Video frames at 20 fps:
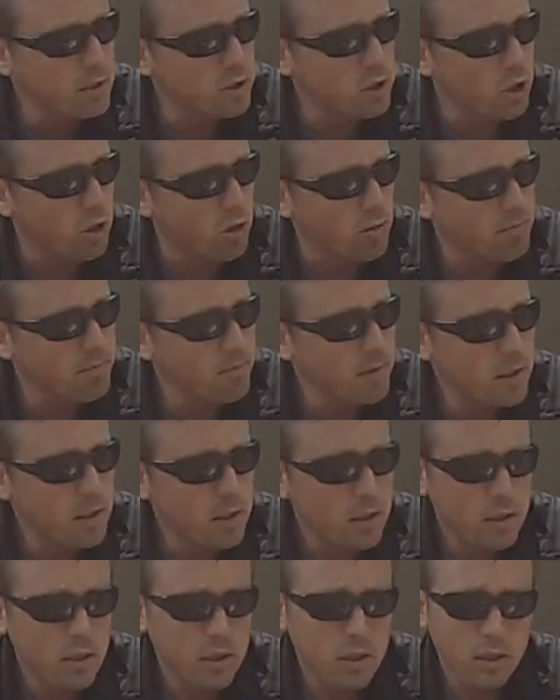So,
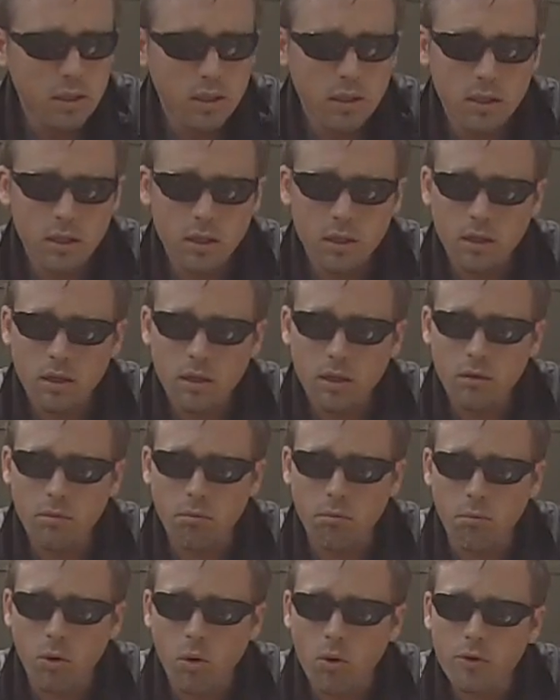
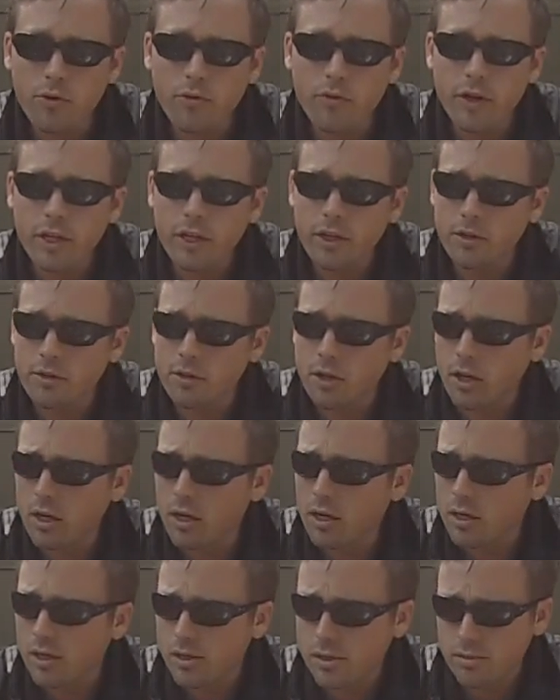motivate your
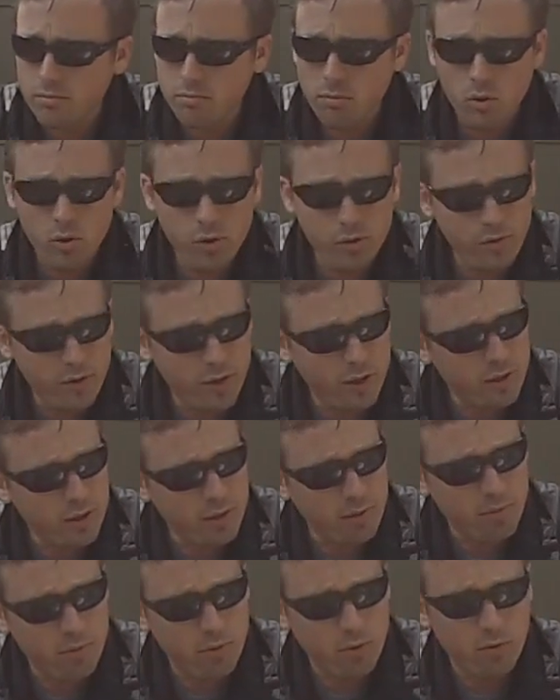dogs. Motivate
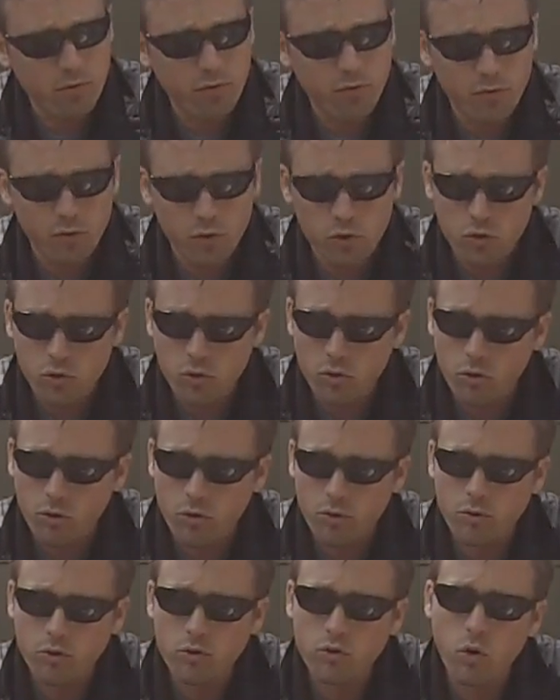them through food,
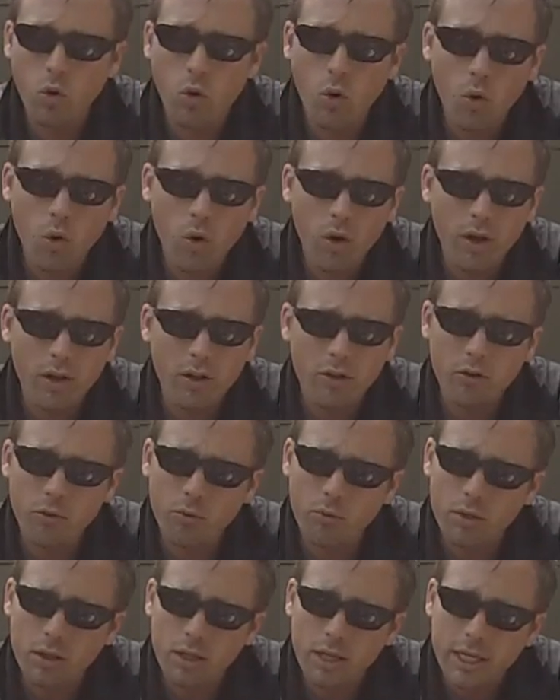through toy,
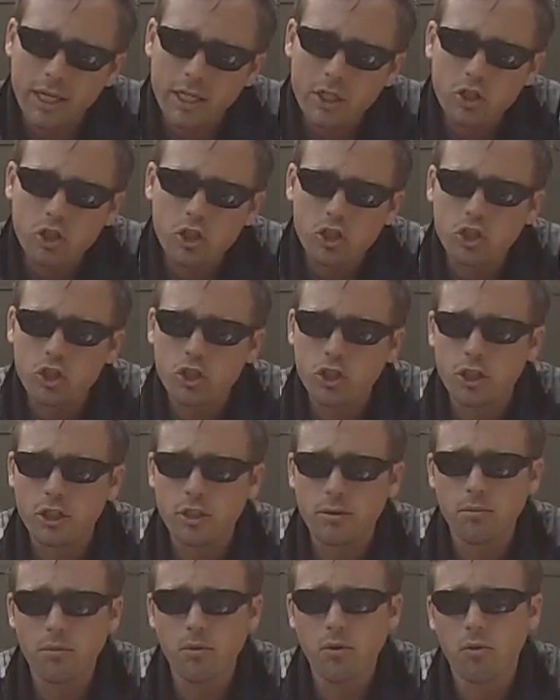through
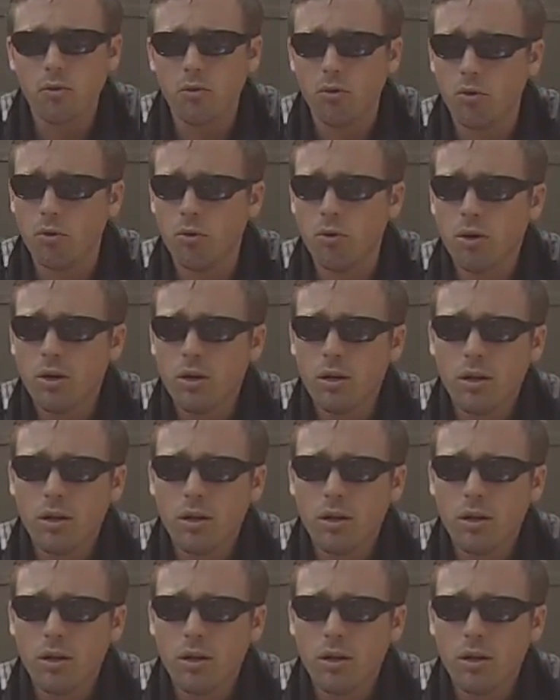relationship, through